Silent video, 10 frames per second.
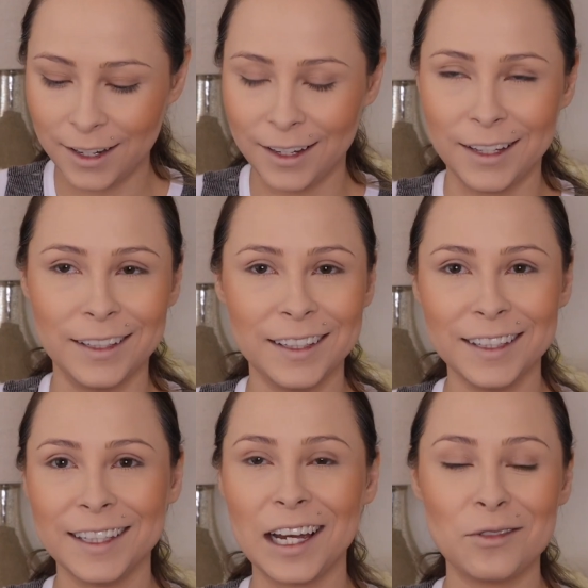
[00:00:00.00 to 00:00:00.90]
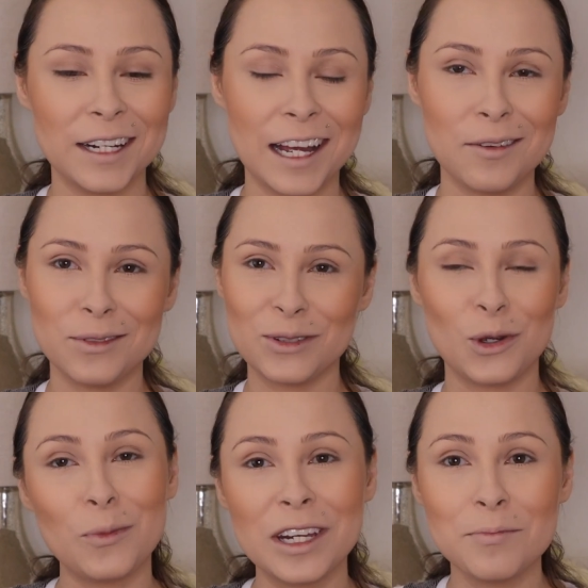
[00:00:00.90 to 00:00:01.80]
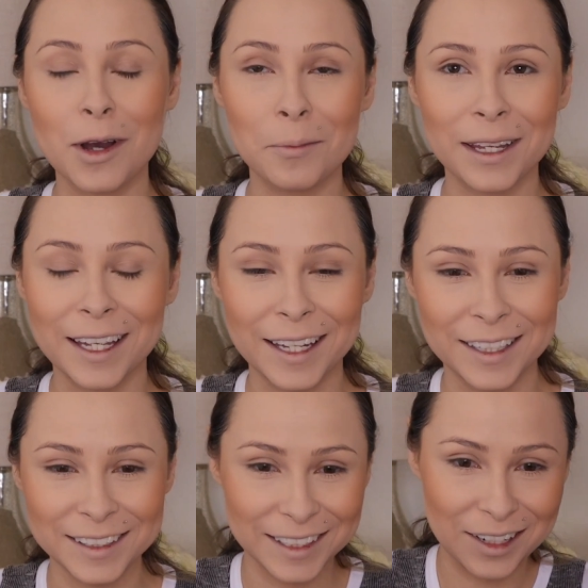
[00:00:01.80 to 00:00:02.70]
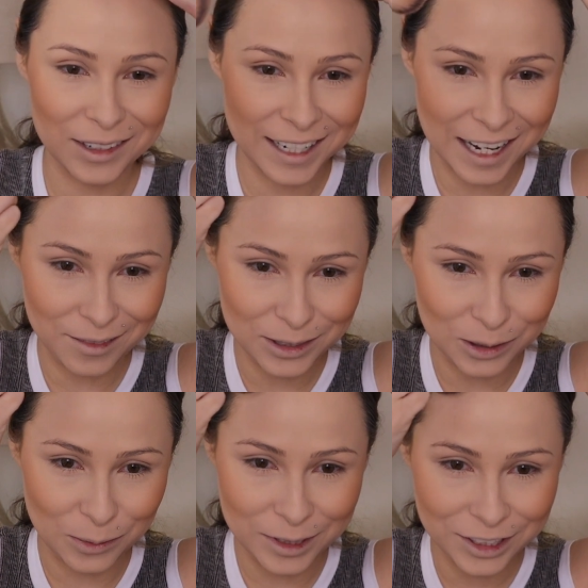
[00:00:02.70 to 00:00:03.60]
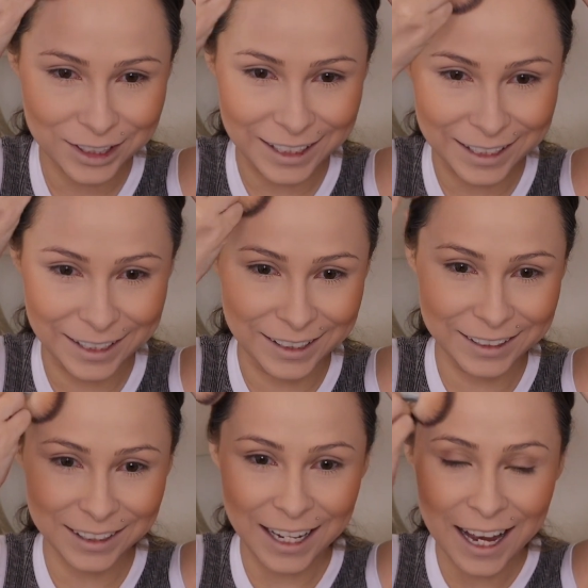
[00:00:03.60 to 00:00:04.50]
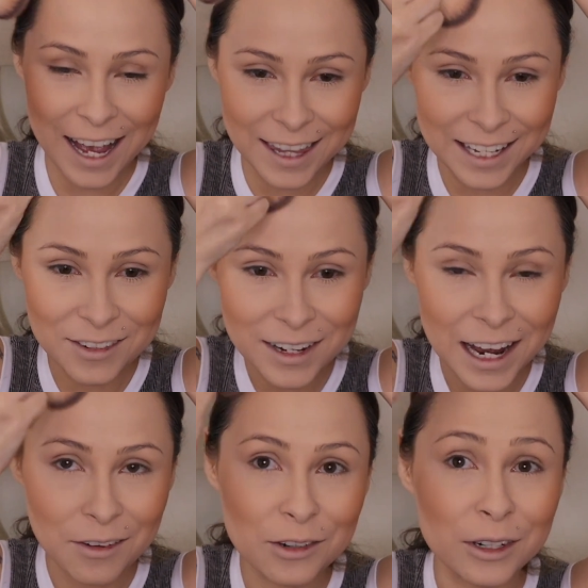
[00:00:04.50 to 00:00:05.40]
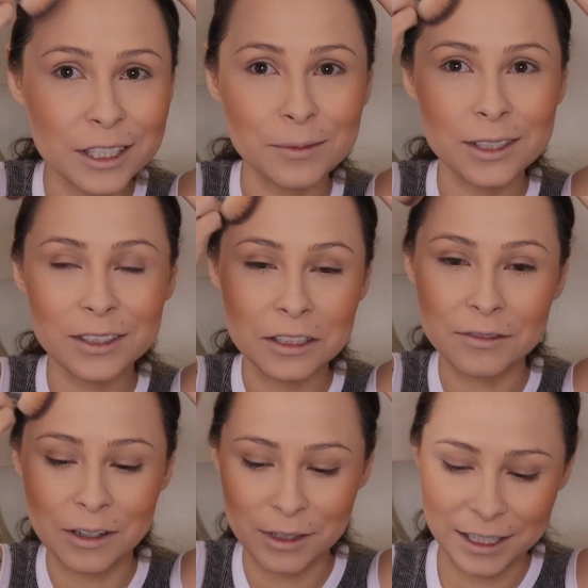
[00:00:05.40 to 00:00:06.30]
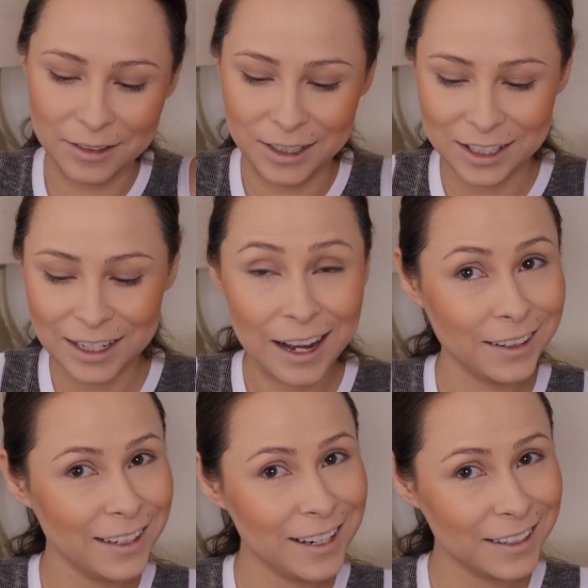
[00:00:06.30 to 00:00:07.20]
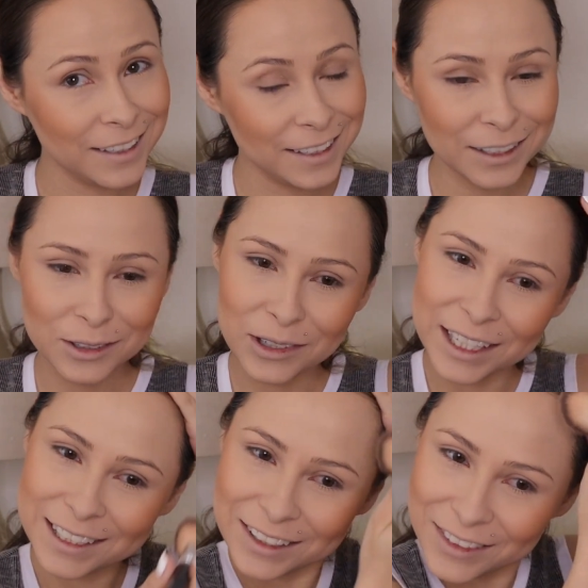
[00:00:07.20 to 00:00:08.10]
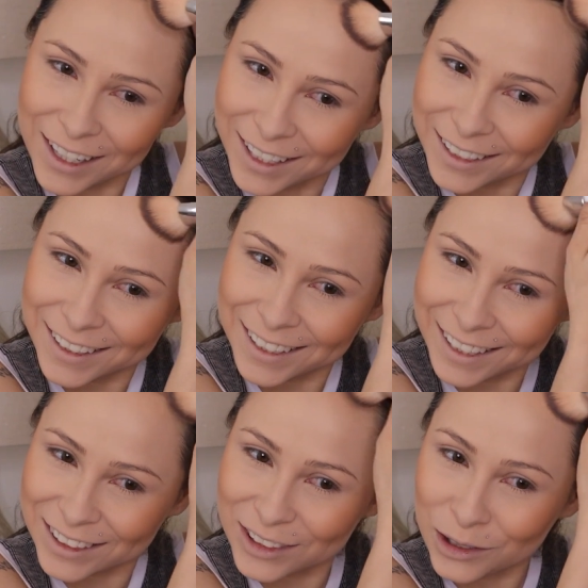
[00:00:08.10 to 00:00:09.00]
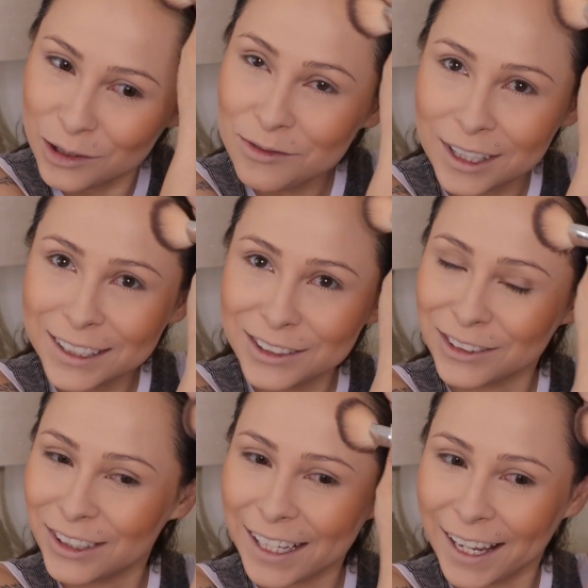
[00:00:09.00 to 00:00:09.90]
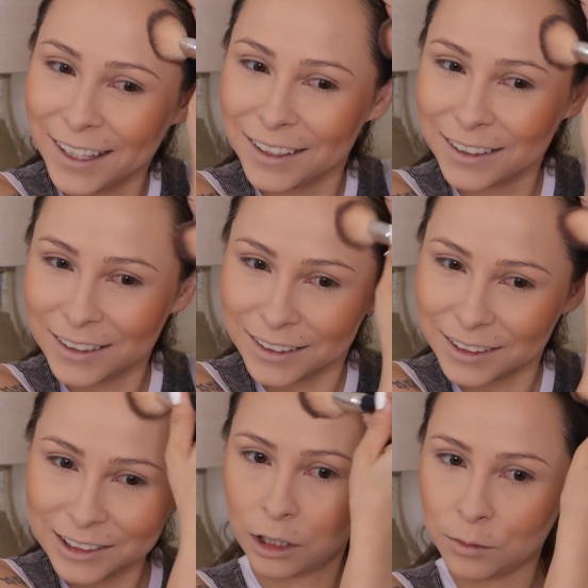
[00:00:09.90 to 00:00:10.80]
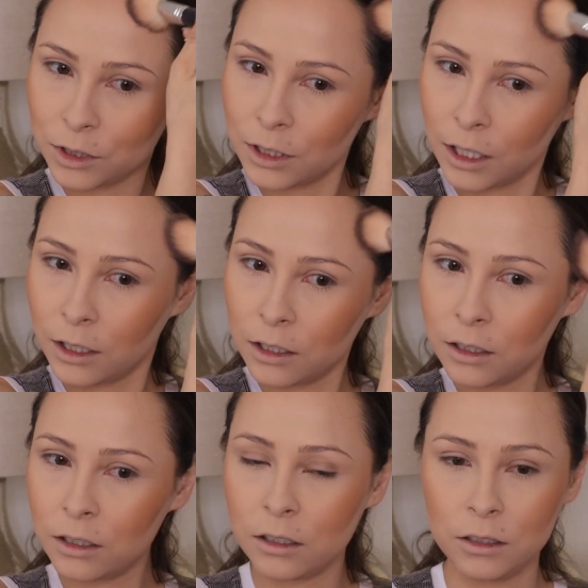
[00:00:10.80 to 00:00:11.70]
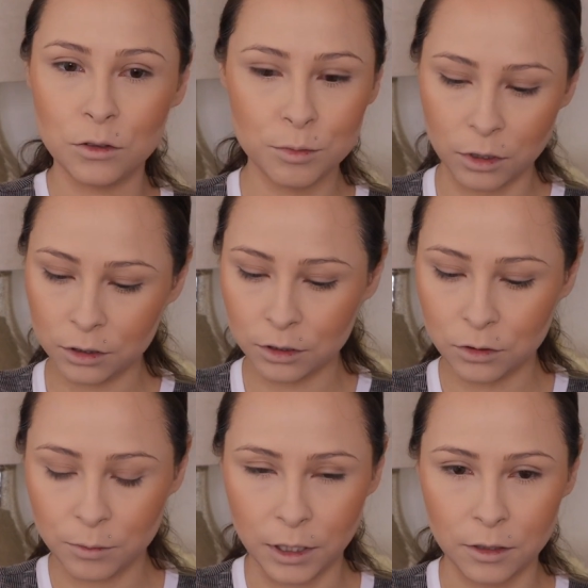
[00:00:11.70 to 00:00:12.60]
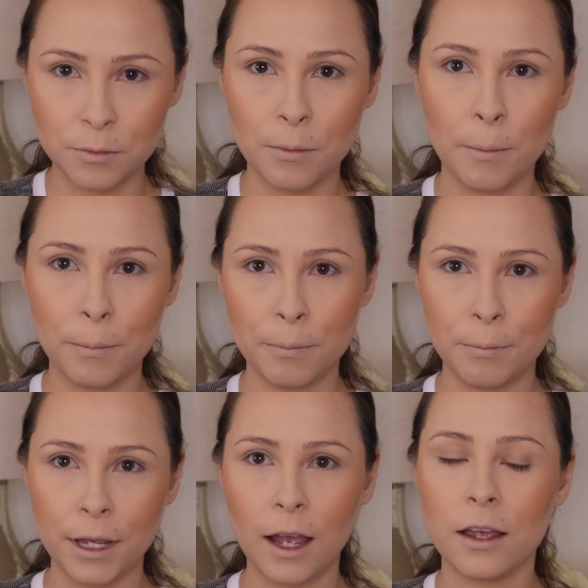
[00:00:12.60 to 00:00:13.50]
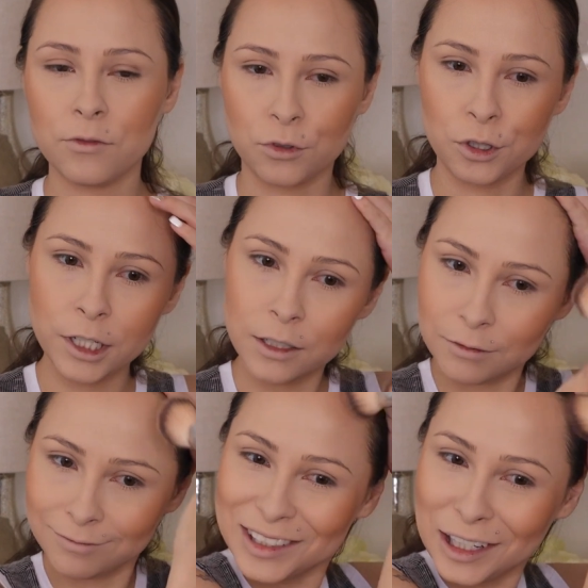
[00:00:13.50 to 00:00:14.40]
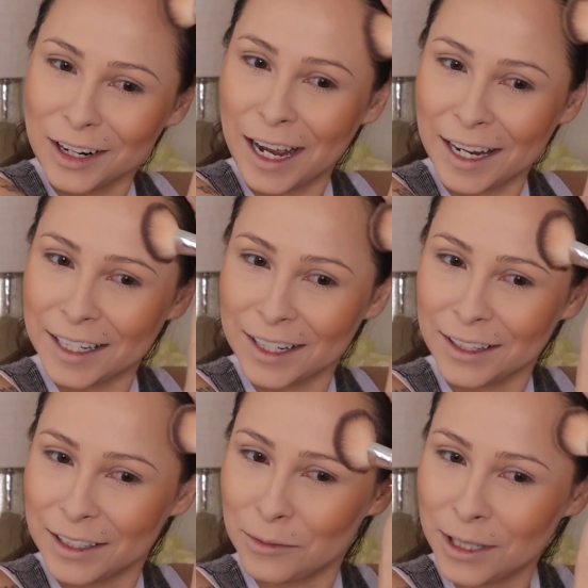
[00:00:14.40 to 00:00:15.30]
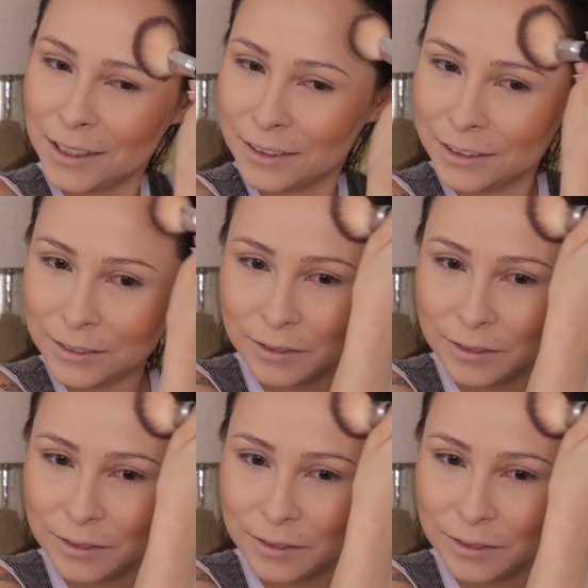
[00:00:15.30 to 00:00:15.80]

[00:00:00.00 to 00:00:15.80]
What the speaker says: and they already have so many pumpkins, they already have so much things. They even have Christmas stuff already, which I think it's a little crazy, but it's so fun to look at. Now I'm just adding a little bronzer to my big ass forehead. Try to hide it a little bit,